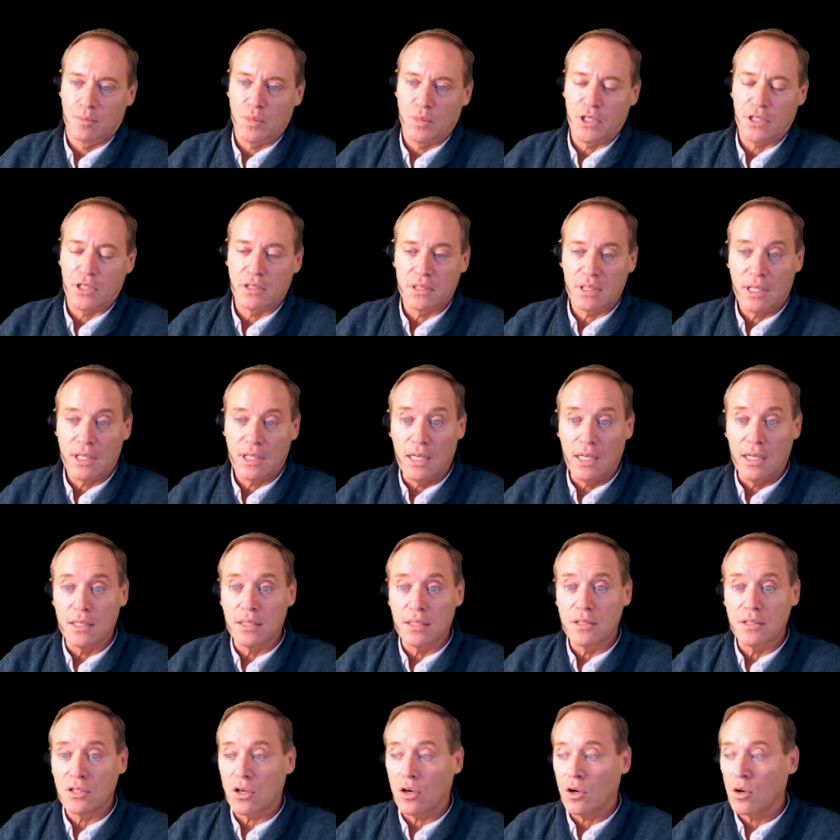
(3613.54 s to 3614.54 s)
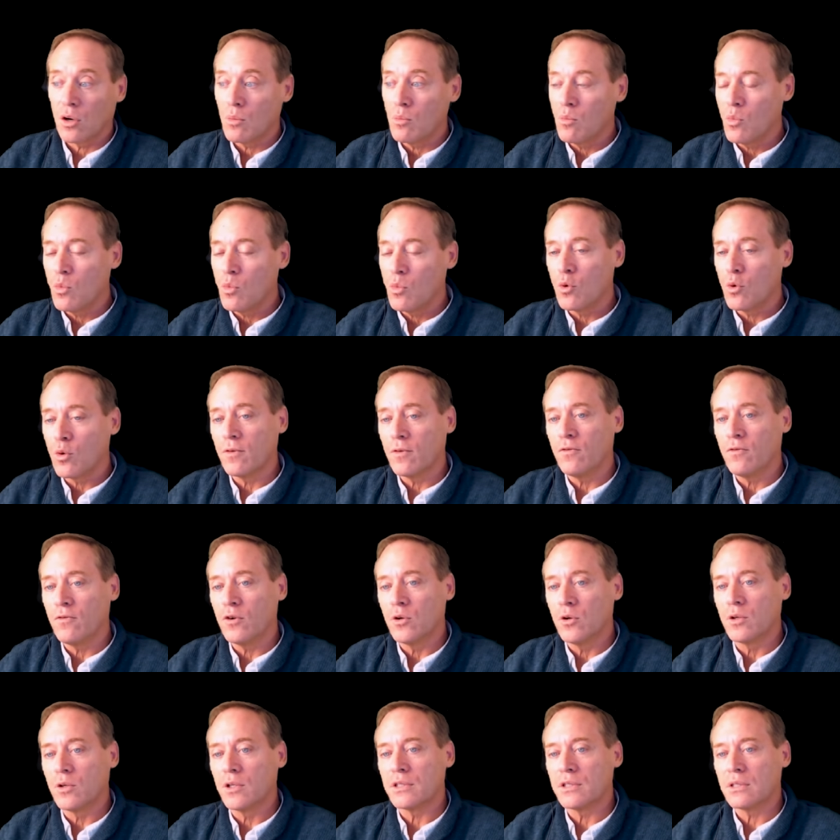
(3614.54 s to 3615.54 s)
because kids are more
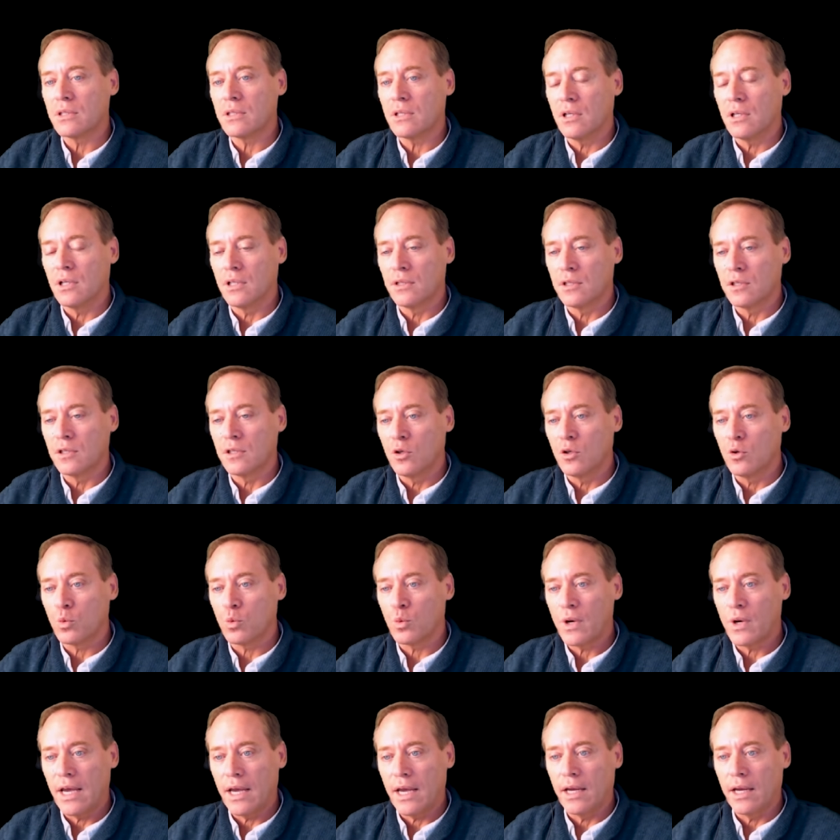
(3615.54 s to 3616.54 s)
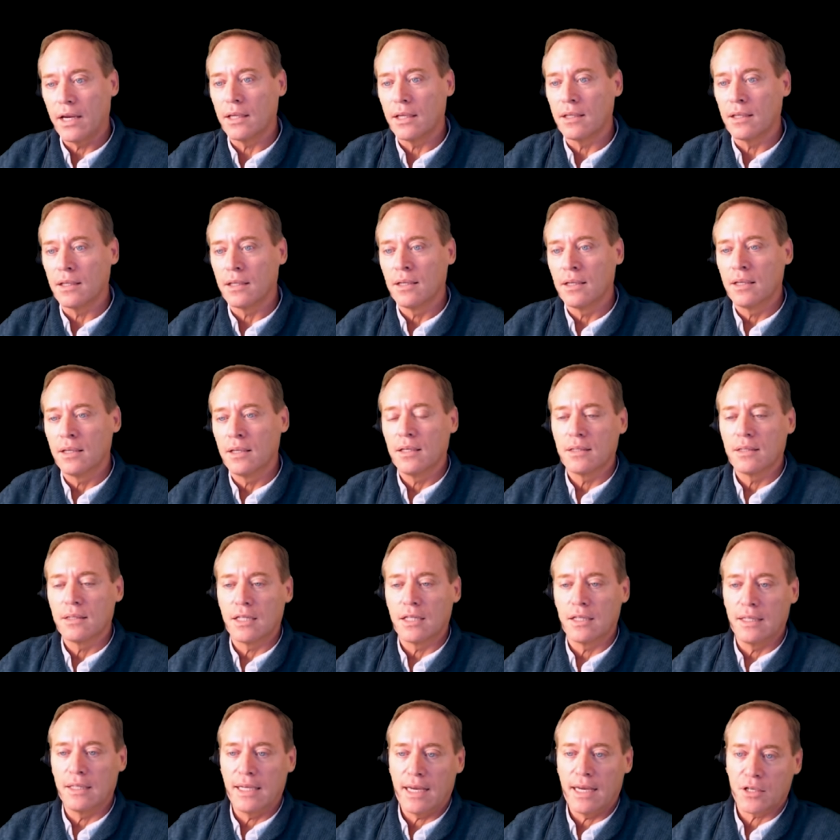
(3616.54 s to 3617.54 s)
focused on the grade
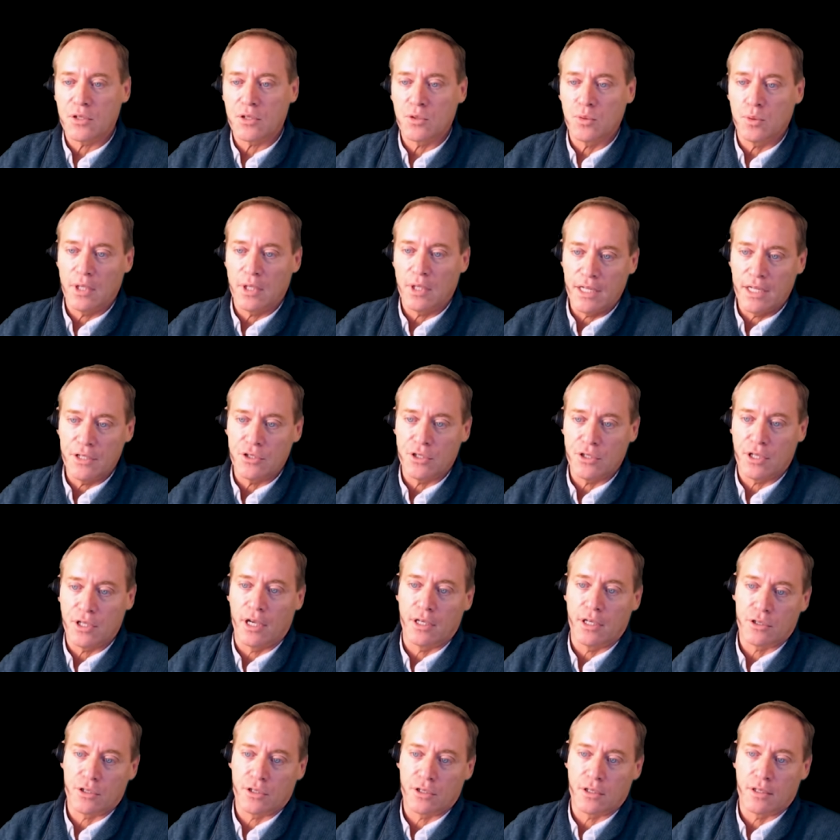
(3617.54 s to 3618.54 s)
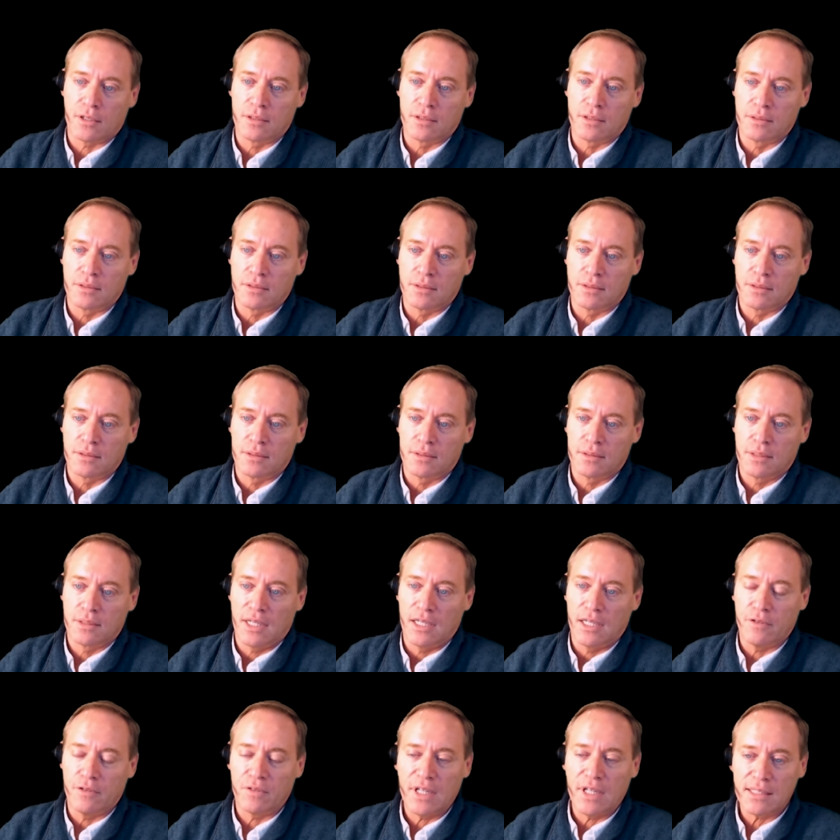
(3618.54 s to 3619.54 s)
than the actual education.
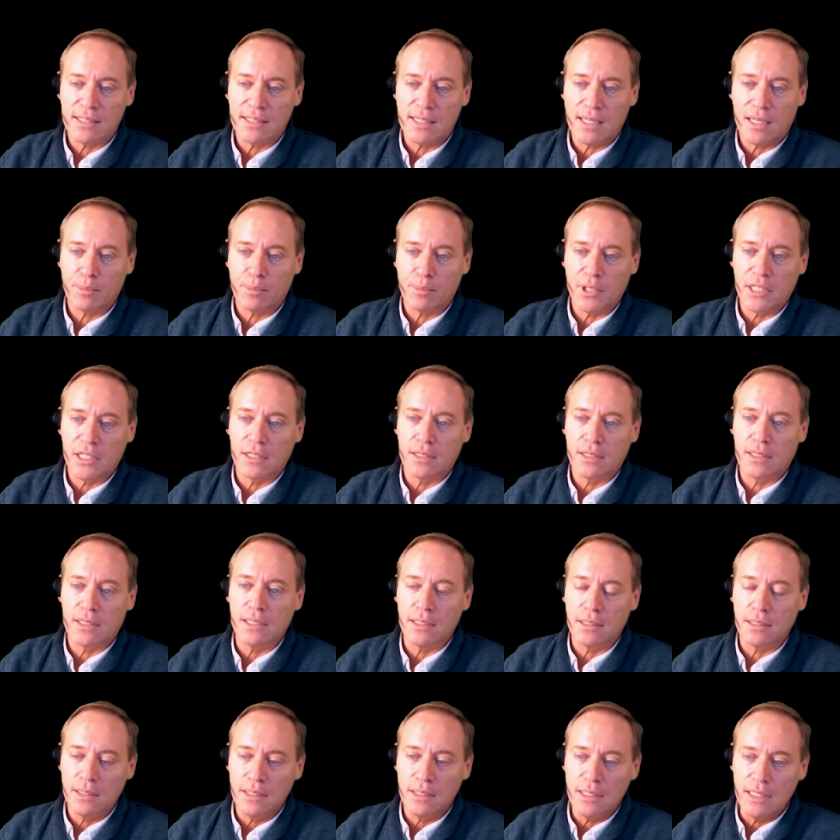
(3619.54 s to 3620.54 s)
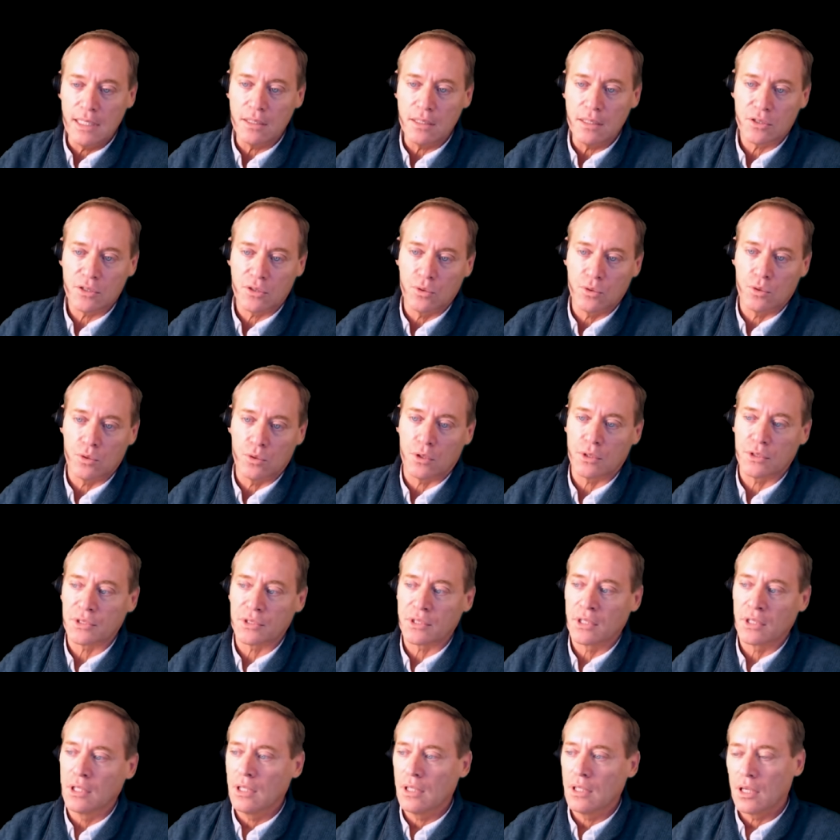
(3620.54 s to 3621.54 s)
And if right. that's happening at the elite
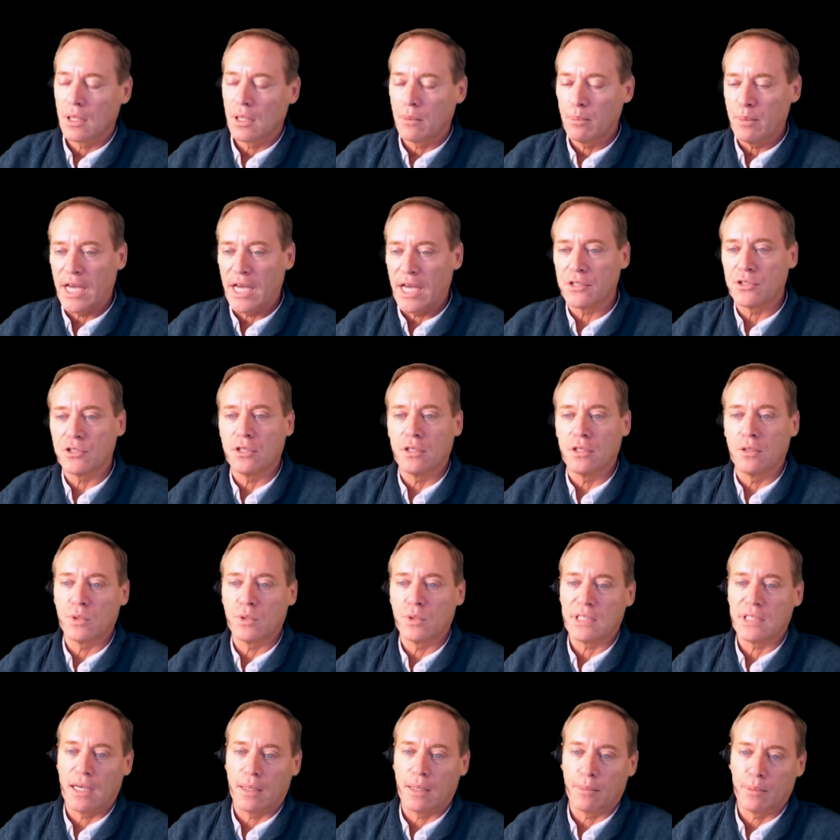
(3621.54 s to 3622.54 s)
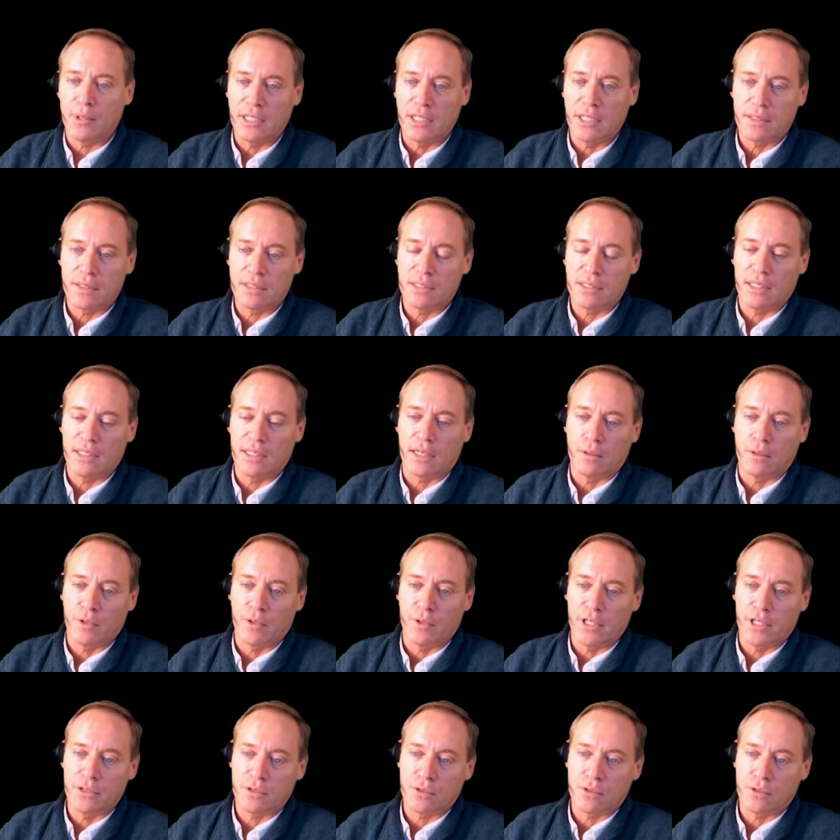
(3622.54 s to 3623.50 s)
schools, imagine what's happening at the second rate